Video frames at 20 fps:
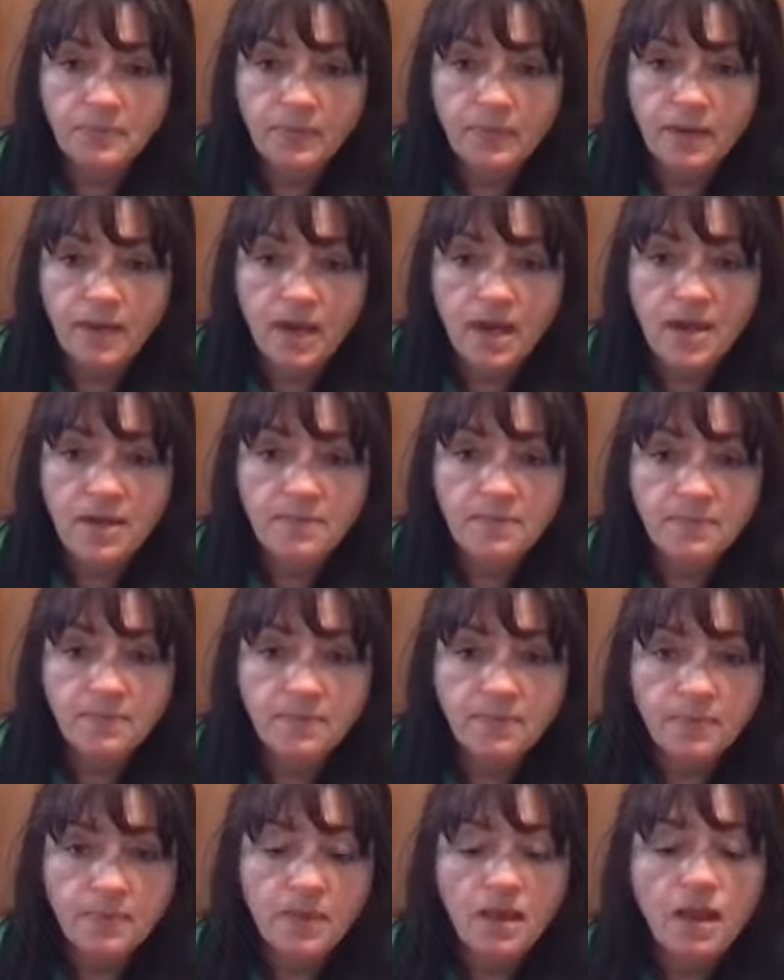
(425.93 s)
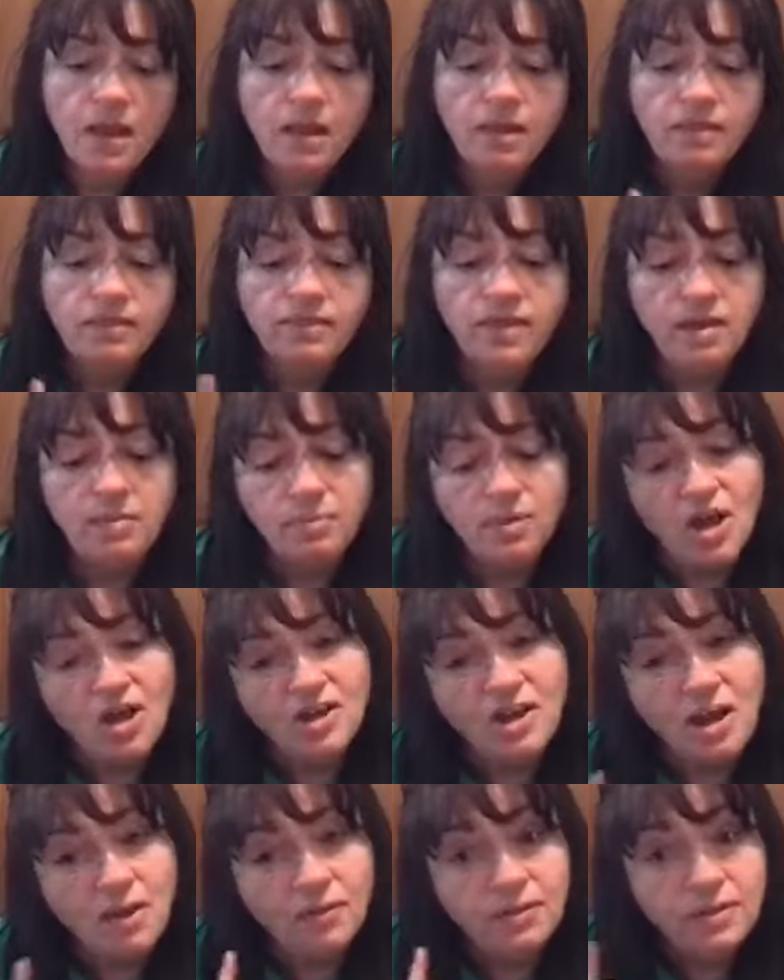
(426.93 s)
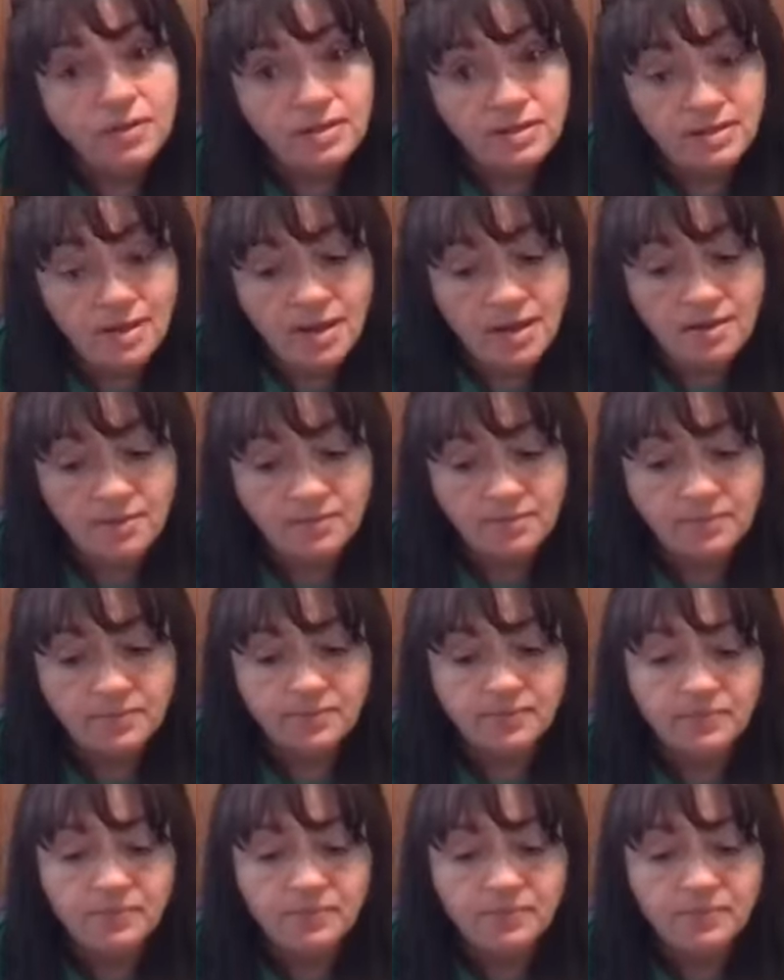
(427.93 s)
Okay? They block out the sun.